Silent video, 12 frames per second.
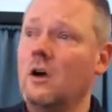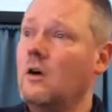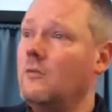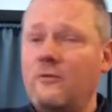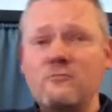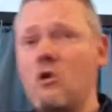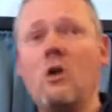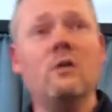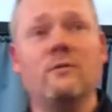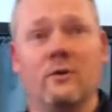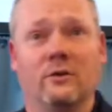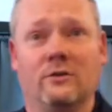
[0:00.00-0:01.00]
for all
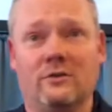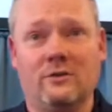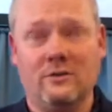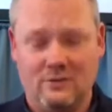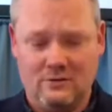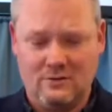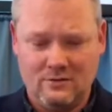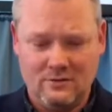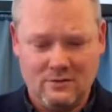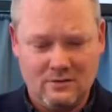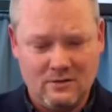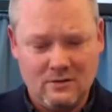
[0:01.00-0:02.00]
of us.
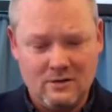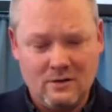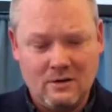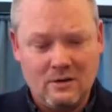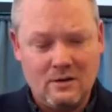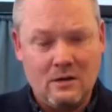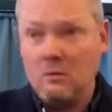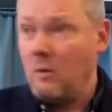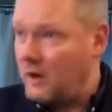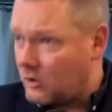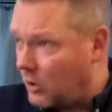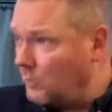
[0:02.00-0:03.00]

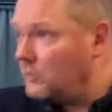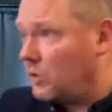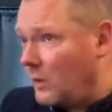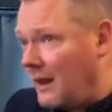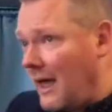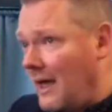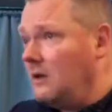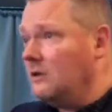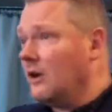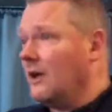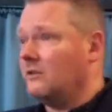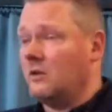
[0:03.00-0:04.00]
When it comes to an
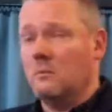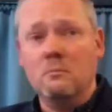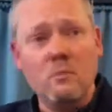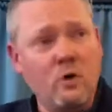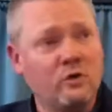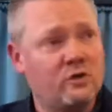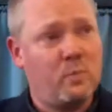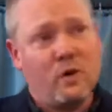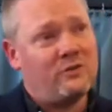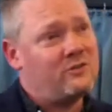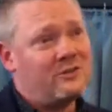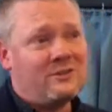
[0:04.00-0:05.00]
elder, it's a must, but
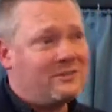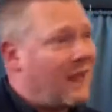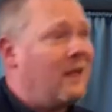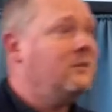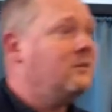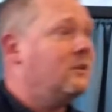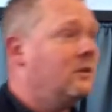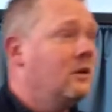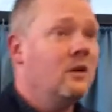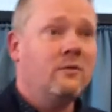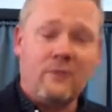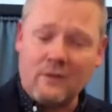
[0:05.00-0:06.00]
it's the standard
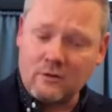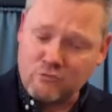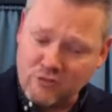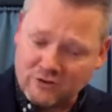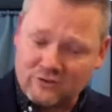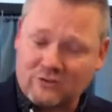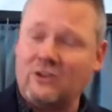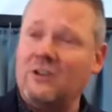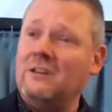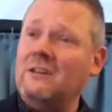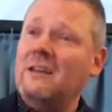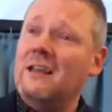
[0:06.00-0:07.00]
for
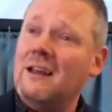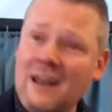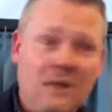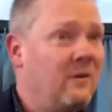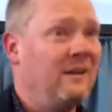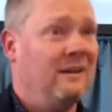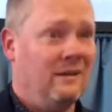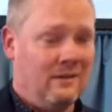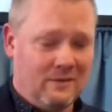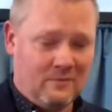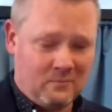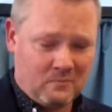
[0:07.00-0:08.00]
Christian living.
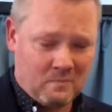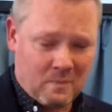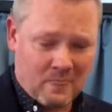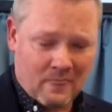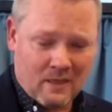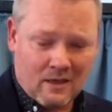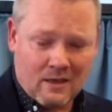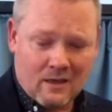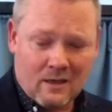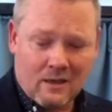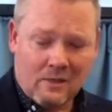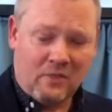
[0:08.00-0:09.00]

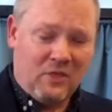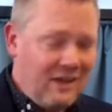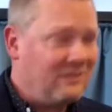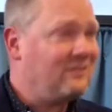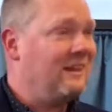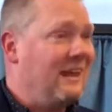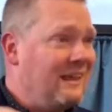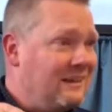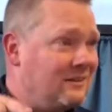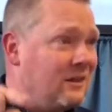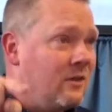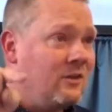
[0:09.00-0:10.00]
This
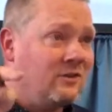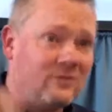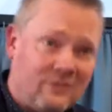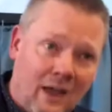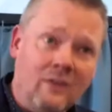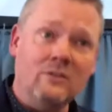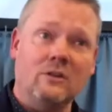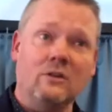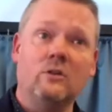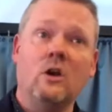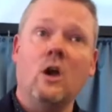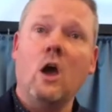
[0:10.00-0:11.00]
is the
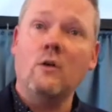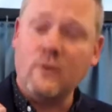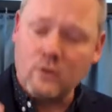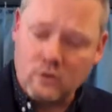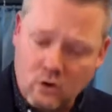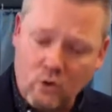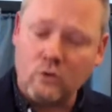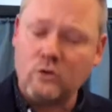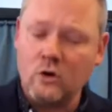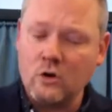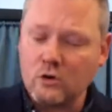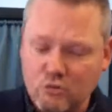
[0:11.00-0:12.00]
standard of a good